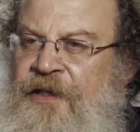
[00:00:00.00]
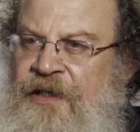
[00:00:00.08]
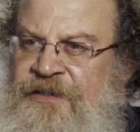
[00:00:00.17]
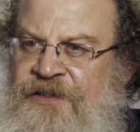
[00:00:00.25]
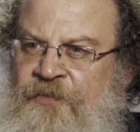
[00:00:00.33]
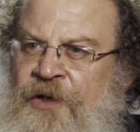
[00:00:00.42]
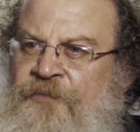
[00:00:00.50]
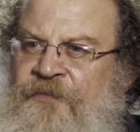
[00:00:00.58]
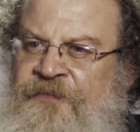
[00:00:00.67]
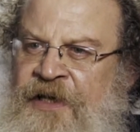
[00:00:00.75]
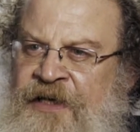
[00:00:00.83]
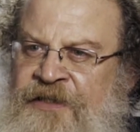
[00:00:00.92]
And so what
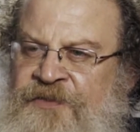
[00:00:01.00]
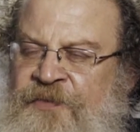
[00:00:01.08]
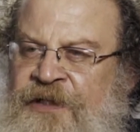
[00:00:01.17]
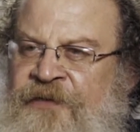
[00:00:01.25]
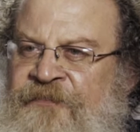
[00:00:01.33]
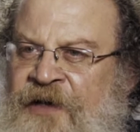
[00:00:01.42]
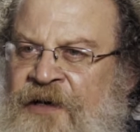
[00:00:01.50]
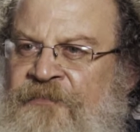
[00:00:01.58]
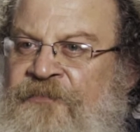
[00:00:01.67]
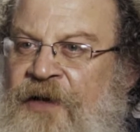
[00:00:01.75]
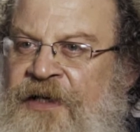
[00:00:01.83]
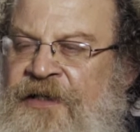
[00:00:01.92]
we've done is we
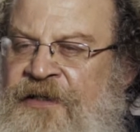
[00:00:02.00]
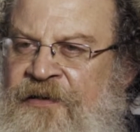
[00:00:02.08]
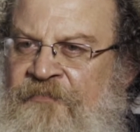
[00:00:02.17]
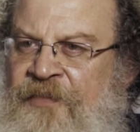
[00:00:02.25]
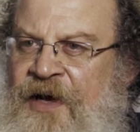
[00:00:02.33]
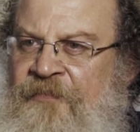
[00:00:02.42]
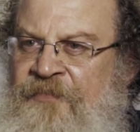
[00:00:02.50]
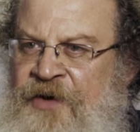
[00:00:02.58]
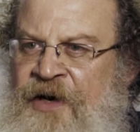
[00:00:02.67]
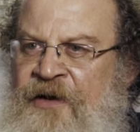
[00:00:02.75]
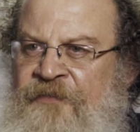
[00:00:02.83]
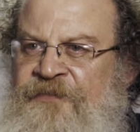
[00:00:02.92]
developed, under the
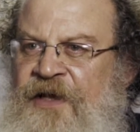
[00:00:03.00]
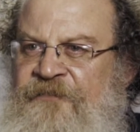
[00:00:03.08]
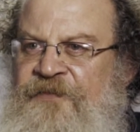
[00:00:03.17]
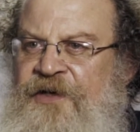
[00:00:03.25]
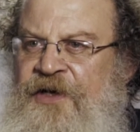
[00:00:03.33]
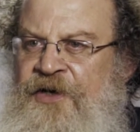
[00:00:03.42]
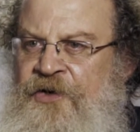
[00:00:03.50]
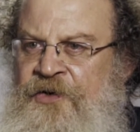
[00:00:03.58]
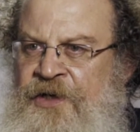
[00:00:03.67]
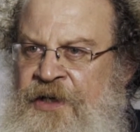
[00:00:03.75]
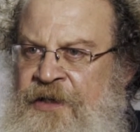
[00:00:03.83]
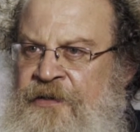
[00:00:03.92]
umbrella of the African
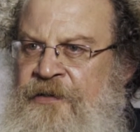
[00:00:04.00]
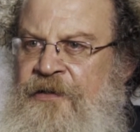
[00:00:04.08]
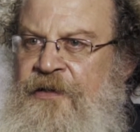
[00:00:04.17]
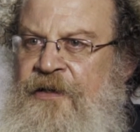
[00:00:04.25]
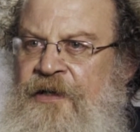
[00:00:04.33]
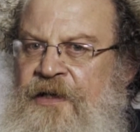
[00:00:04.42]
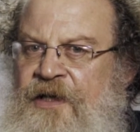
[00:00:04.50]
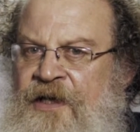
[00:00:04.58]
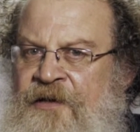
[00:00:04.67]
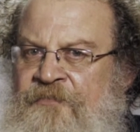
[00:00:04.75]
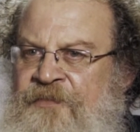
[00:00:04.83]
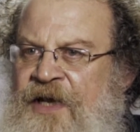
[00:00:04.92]
Union
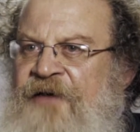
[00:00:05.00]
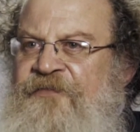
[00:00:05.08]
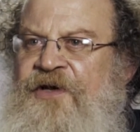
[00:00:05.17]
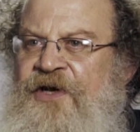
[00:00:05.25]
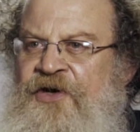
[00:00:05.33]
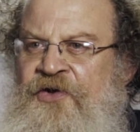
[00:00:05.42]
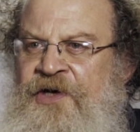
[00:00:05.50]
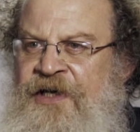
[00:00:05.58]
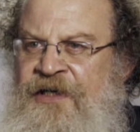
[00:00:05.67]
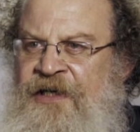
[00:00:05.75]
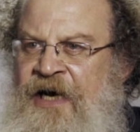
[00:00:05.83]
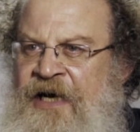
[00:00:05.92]

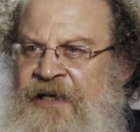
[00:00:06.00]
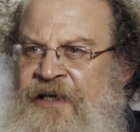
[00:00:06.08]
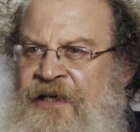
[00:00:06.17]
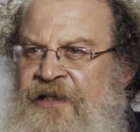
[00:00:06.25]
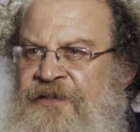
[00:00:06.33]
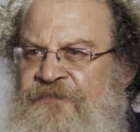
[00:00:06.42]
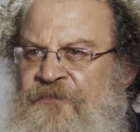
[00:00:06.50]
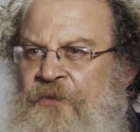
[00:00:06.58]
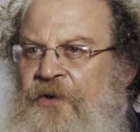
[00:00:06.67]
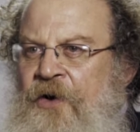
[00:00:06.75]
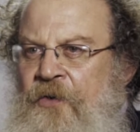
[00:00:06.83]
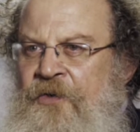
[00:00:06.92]
guidelines
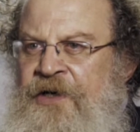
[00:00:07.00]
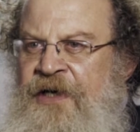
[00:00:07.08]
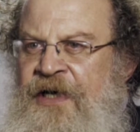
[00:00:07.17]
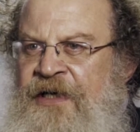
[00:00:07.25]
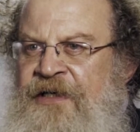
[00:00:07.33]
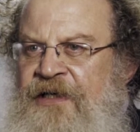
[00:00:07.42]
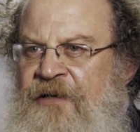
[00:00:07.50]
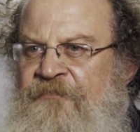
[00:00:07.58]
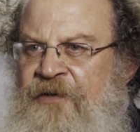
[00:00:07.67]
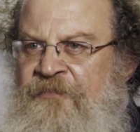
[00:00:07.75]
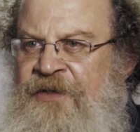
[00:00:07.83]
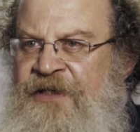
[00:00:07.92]
for coordinated
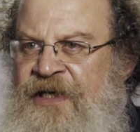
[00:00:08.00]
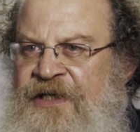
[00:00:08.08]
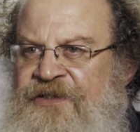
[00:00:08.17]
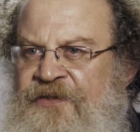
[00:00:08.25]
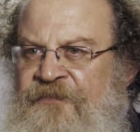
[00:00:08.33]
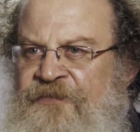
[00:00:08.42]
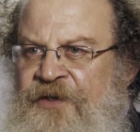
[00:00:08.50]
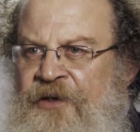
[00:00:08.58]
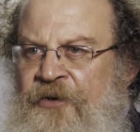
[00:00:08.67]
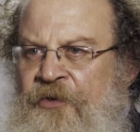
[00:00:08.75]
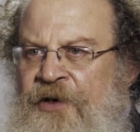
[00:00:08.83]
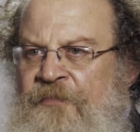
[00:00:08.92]
implementation of the
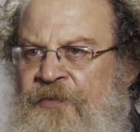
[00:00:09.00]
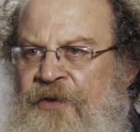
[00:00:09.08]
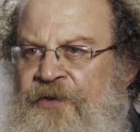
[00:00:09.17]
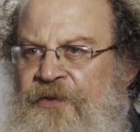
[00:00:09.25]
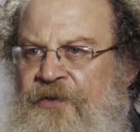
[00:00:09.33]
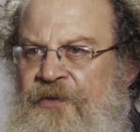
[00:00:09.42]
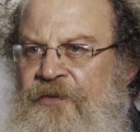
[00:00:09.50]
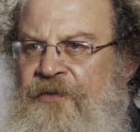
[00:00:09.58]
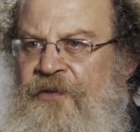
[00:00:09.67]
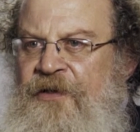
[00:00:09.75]
Nagoya Protocol.